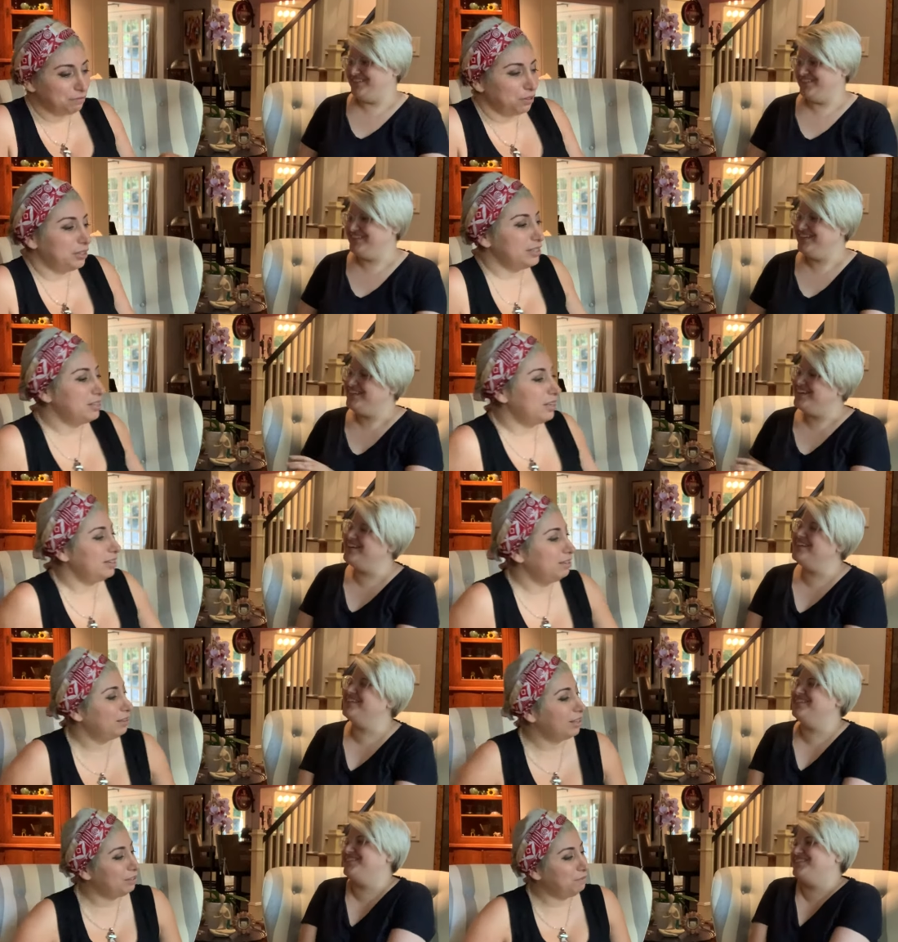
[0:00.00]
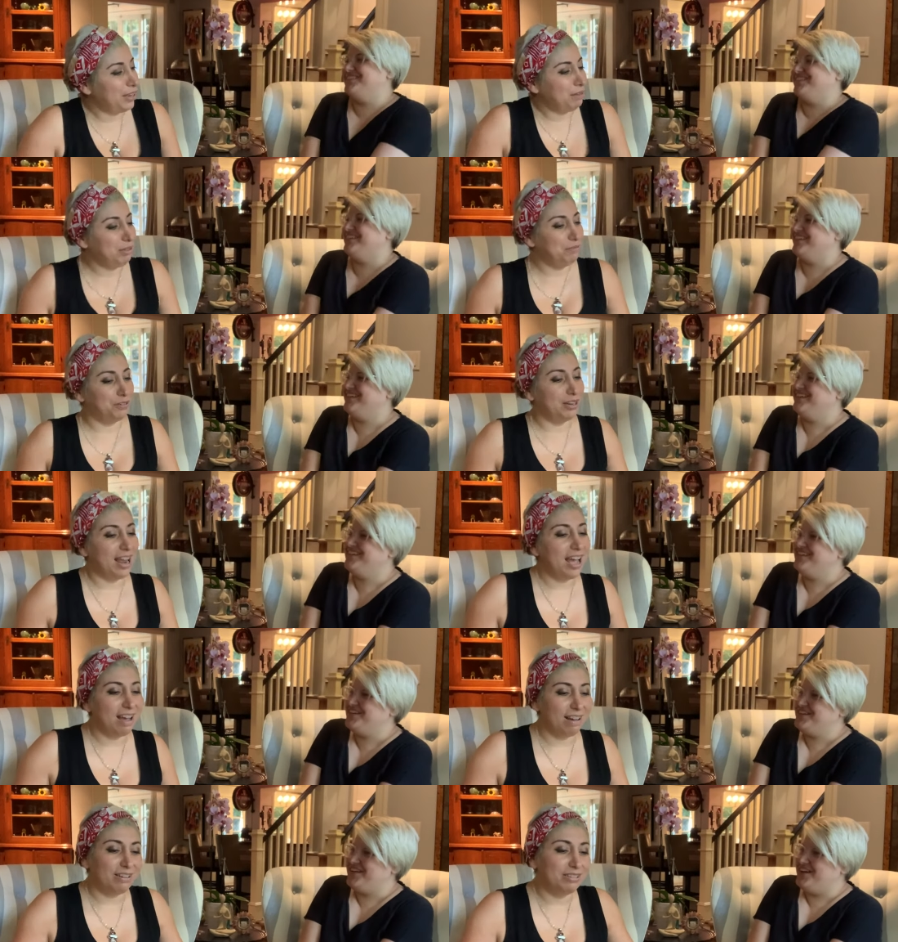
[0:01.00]
Speaker 1: focus
Speaker 2: on the on the family for
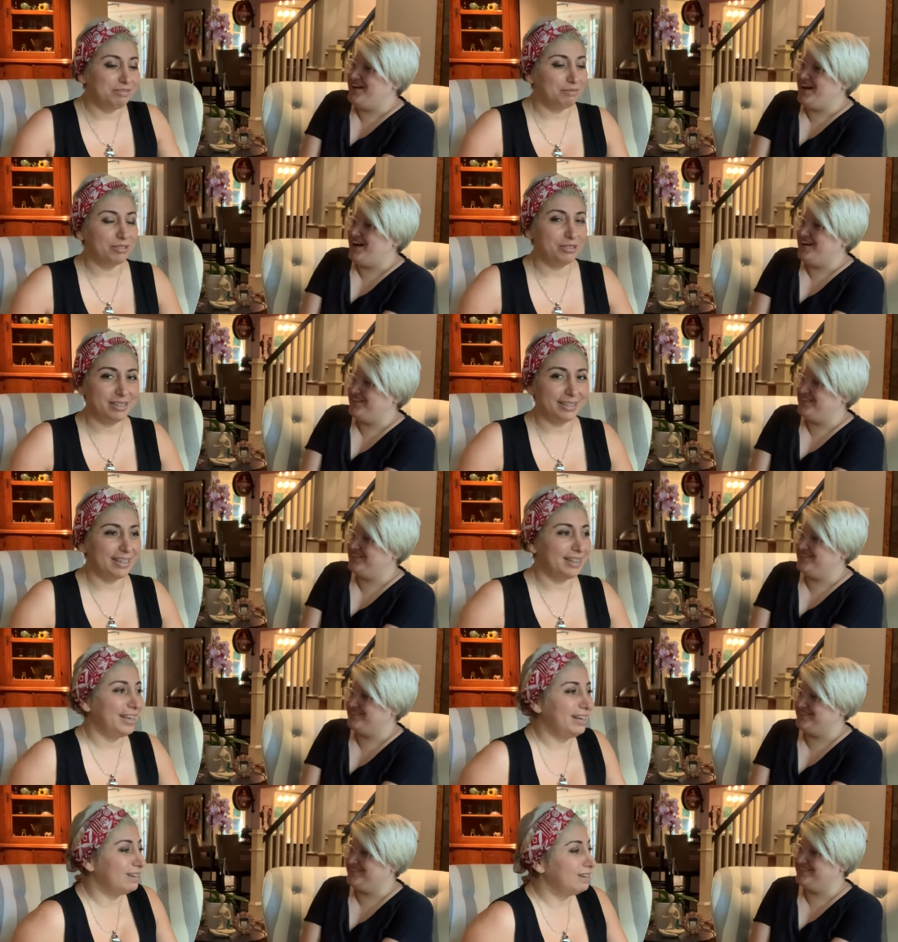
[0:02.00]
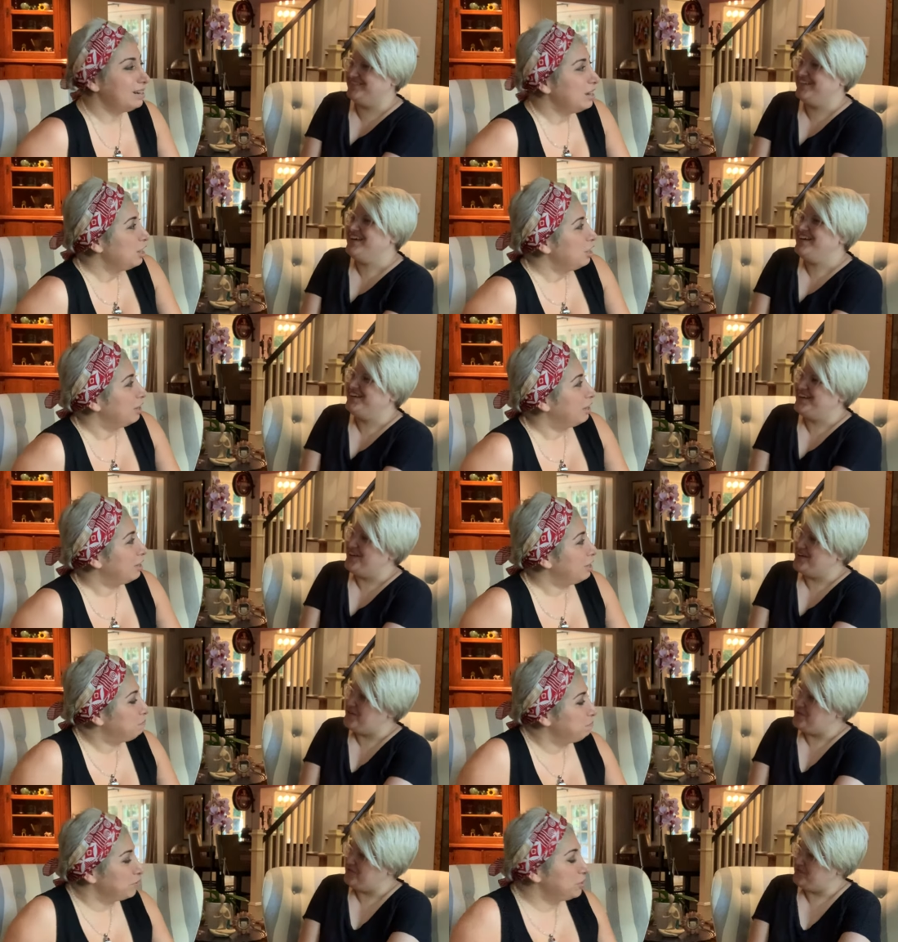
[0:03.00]
now. A little skin later.
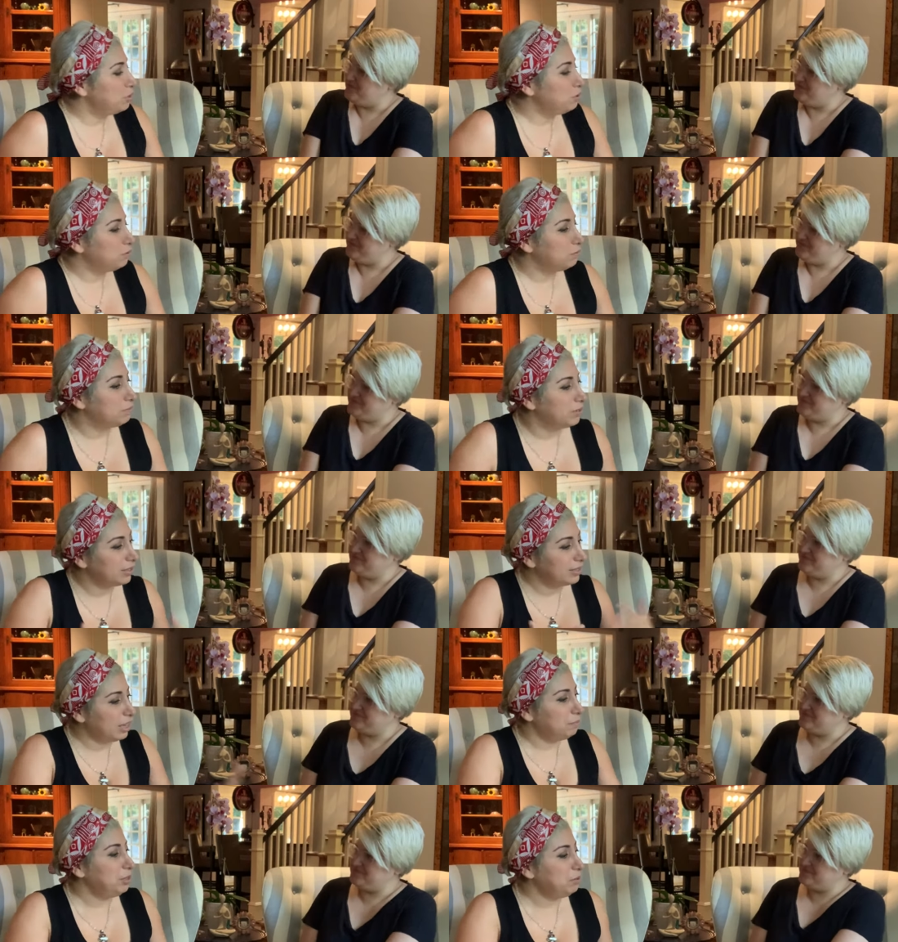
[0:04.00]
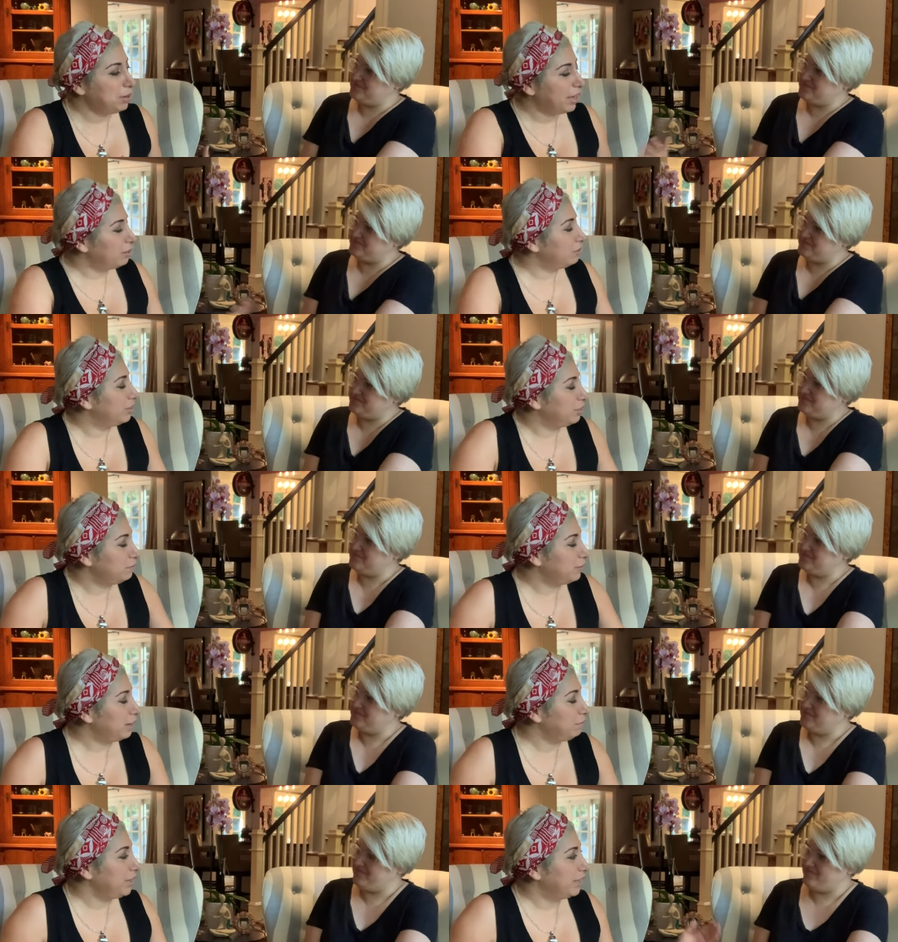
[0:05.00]
Um, so Tell me about your
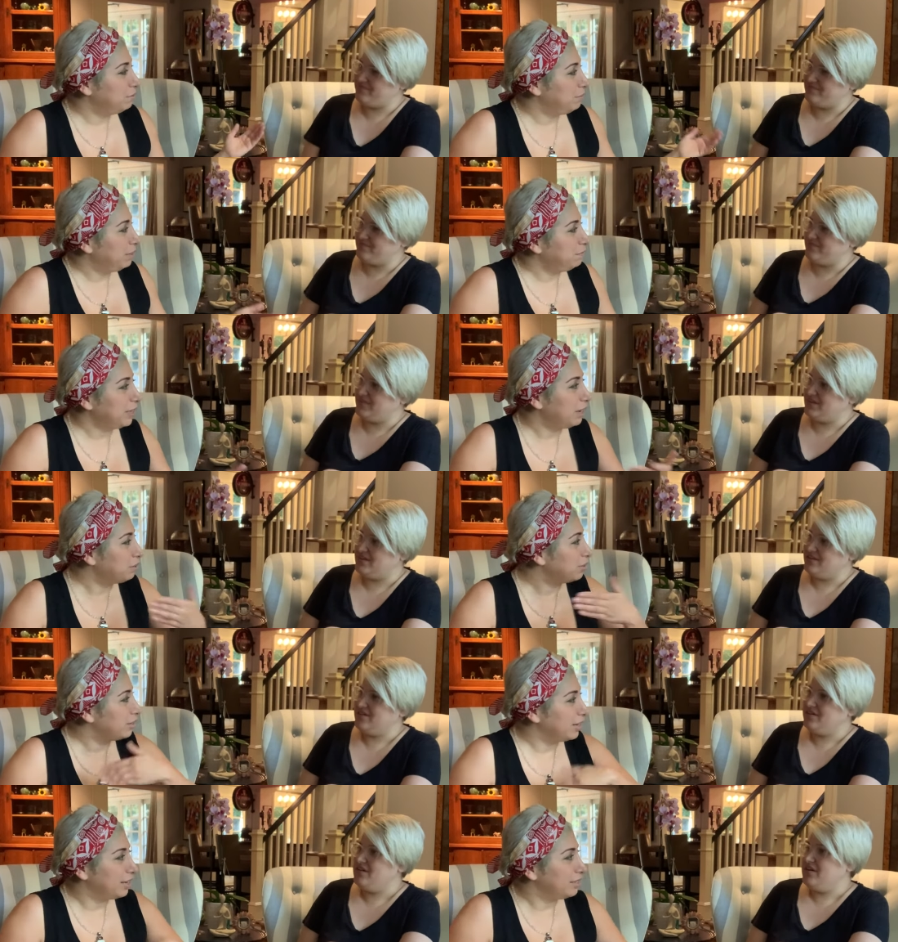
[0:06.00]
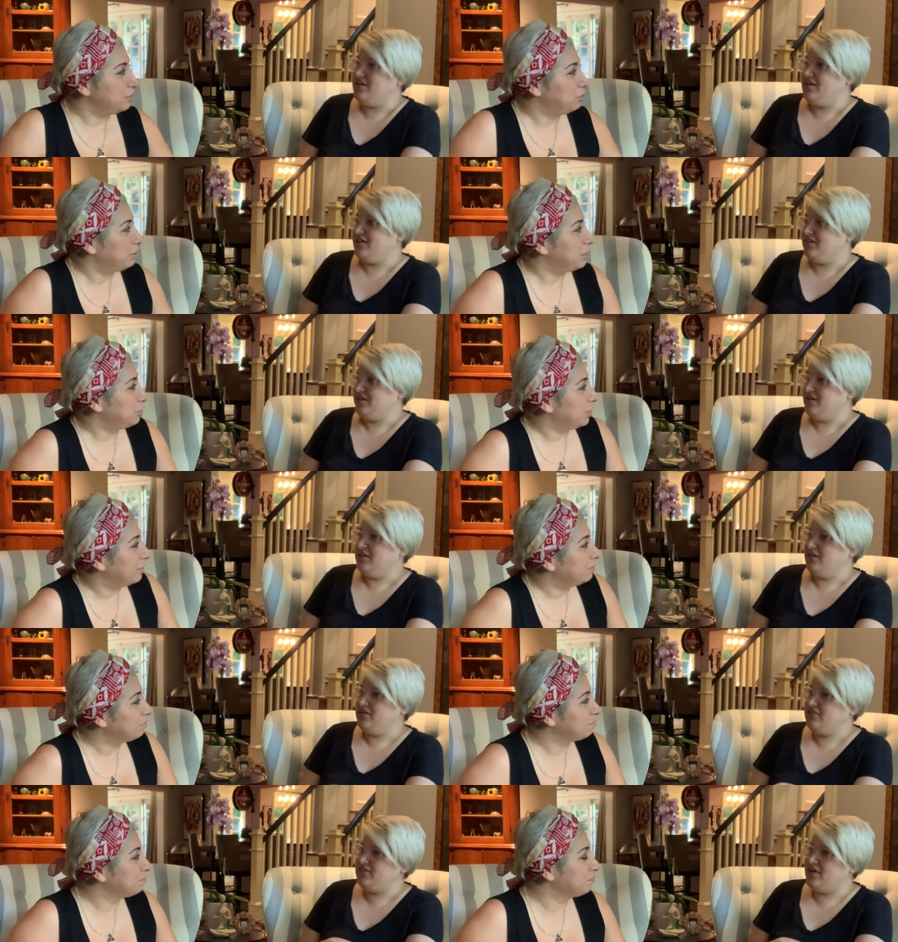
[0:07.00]
family and the Mayflower
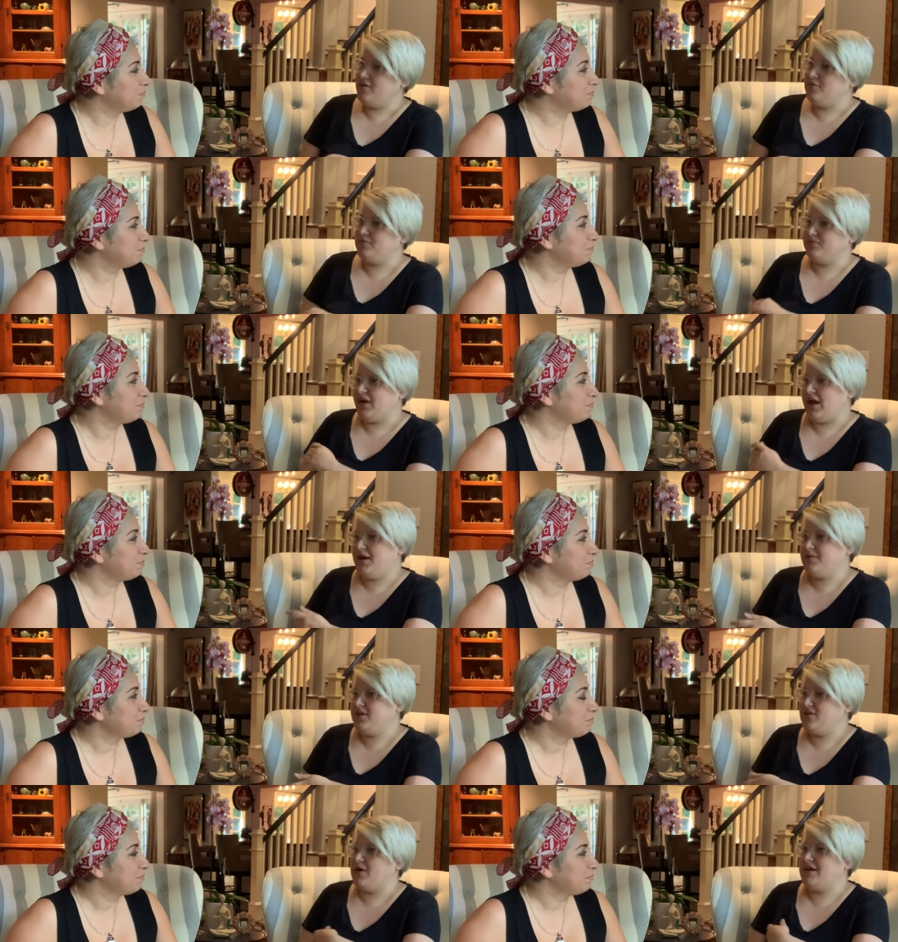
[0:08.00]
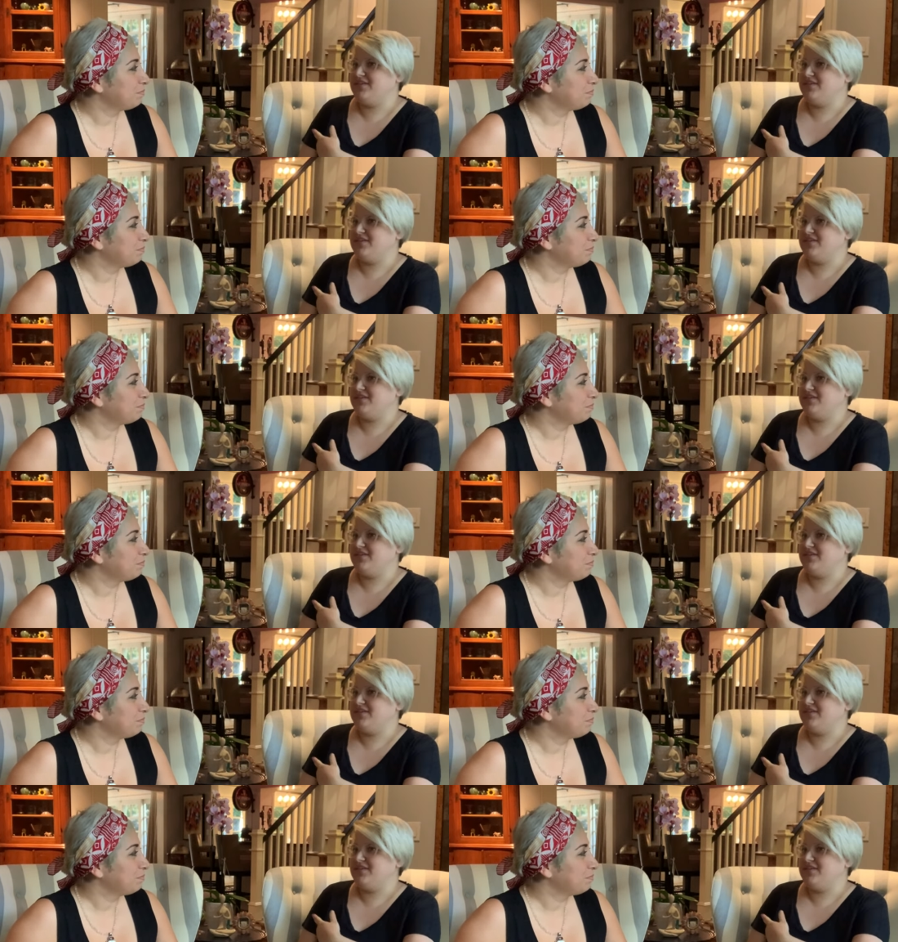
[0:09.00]
situation. So,
Speaker 1: uh, you know, I